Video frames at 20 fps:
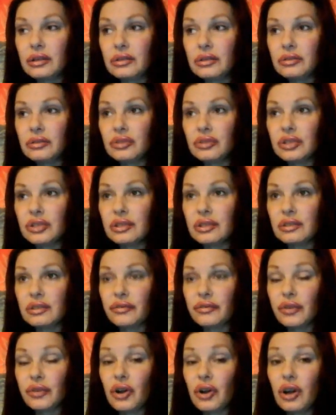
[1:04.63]
just
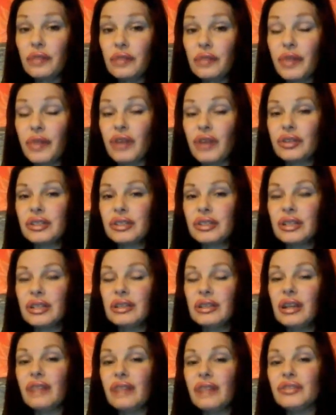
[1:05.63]
forgot about it. And then
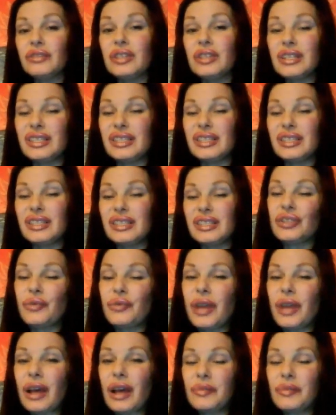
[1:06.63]
after the ascension, what
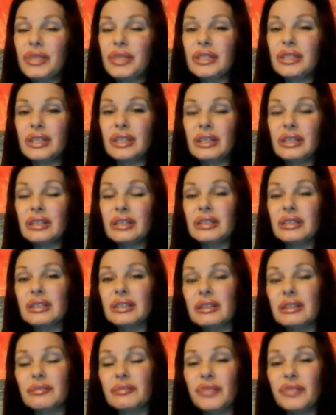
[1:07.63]
happened is
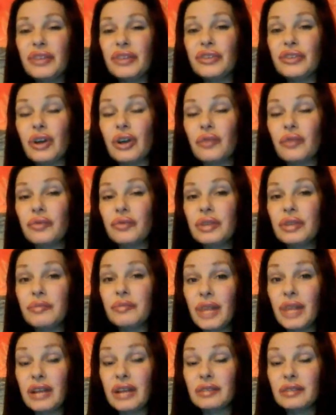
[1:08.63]
the brethren got really
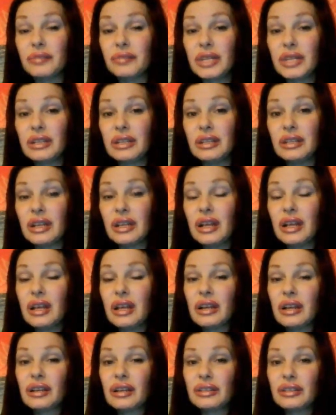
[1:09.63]
mad at me
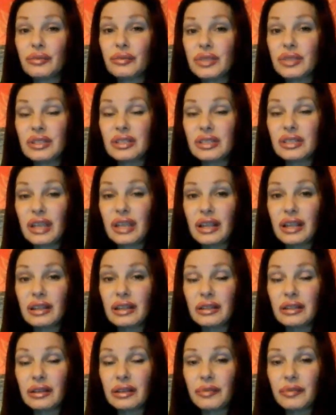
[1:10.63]
because I wasn't saying
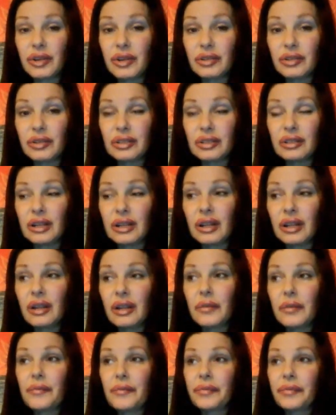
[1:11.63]
anything about it.
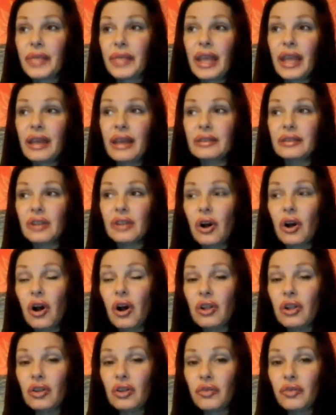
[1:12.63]
And
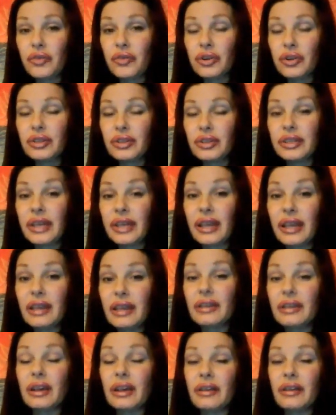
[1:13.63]
all over
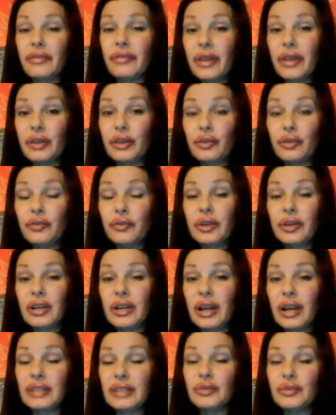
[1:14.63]
gay Vancouver,
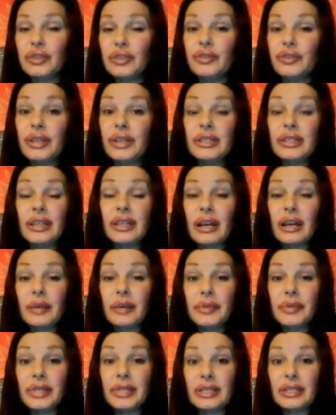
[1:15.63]
guys were dressing up
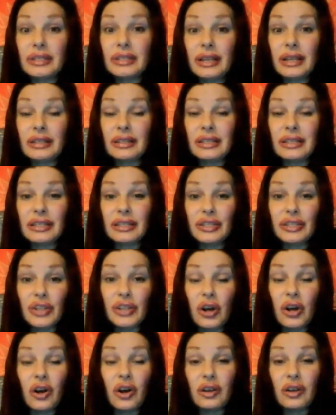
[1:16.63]
as these
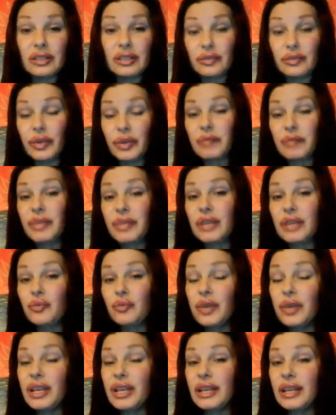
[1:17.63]
dolls and wearing big
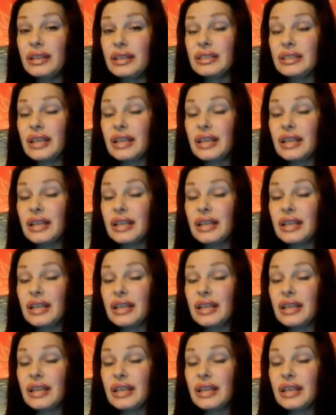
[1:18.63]
wigs,